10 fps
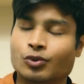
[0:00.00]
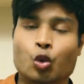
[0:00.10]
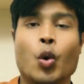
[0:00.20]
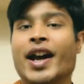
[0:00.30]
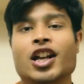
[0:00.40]

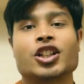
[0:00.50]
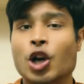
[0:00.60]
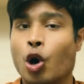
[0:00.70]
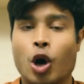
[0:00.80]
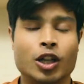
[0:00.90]
Why not
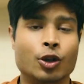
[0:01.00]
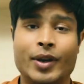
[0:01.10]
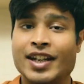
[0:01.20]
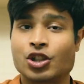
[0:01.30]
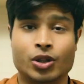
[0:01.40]
go all the
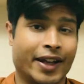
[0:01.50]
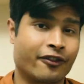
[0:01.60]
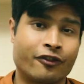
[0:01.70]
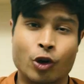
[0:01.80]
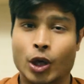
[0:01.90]
way to like
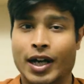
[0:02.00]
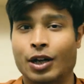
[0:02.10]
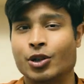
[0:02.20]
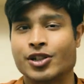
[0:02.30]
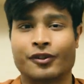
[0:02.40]
4
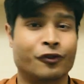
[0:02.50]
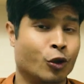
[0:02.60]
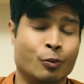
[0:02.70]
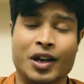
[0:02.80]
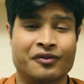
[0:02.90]
hours or
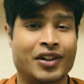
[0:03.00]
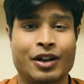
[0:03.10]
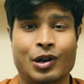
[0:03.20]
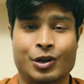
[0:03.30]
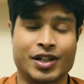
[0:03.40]
4.5
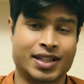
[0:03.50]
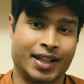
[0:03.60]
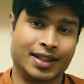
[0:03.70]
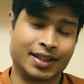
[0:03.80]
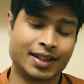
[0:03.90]
hours
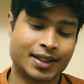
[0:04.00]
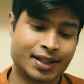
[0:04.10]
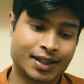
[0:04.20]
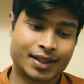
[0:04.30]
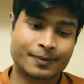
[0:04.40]
and
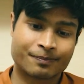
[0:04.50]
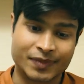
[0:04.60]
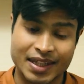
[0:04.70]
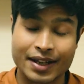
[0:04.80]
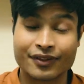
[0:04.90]

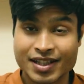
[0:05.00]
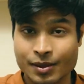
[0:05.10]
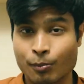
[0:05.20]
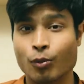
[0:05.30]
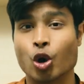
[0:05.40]
give us
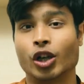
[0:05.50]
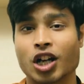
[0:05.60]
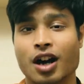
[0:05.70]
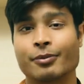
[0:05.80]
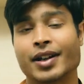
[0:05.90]
a more
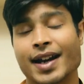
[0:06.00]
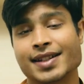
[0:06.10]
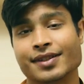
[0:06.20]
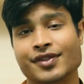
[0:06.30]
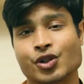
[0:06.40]

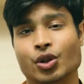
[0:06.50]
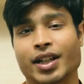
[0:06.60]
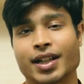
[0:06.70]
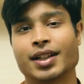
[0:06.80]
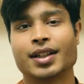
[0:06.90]
comprehensive
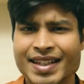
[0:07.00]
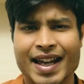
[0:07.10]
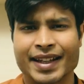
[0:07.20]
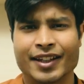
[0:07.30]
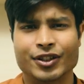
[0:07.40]
story?
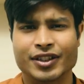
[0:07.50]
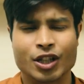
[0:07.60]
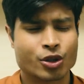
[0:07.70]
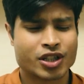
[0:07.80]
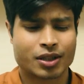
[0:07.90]
Yeah,
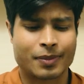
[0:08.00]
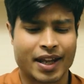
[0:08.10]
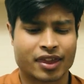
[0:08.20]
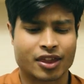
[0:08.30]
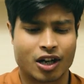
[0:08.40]
those are
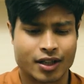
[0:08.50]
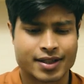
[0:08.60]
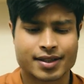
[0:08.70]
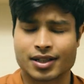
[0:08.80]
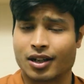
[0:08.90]
my
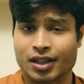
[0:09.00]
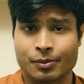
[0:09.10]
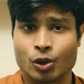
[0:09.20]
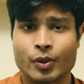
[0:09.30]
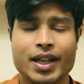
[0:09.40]
thoughts on the
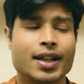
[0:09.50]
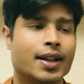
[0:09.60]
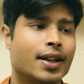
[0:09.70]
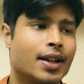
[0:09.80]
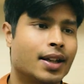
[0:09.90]
movie.
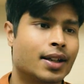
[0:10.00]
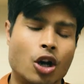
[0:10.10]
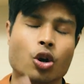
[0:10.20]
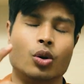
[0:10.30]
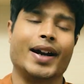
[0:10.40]

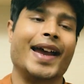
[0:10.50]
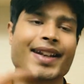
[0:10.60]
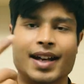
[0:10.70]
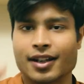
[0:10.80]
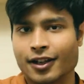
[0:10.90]
Oh,
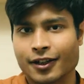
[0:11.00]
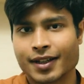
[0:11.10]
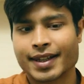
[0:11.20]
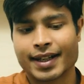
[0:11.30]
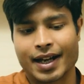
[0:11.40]
and another
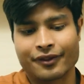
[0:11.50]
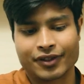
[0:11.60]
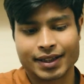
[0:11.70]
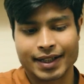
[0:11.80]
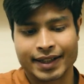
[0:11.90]
thing, I
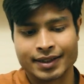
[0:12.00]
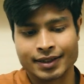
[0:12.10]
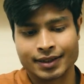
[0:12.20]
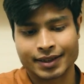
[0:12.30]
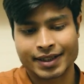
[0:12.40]
felt like
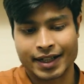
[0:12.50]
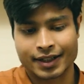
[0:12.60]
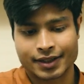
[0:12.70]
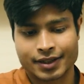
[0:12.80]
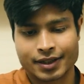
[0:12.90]
the
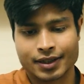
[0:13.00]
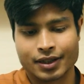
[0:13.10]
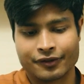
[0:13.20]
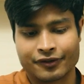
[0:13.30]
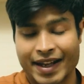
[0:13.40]
character
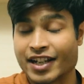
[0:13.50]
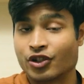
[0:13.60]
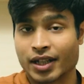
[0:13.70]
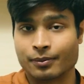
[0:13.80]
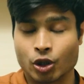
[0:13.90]
of
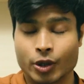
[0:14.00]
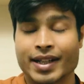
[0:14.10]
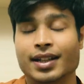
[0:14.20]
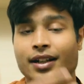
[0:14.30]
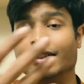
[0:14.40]
Adrian
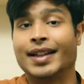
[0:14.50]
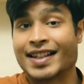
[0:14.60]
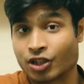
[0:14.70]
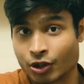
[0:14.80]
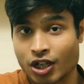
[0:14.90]
Brody,
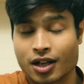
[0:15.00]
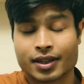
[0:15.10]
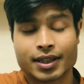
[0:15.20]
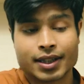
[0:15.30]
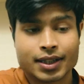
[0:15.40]
Laszlo Toth,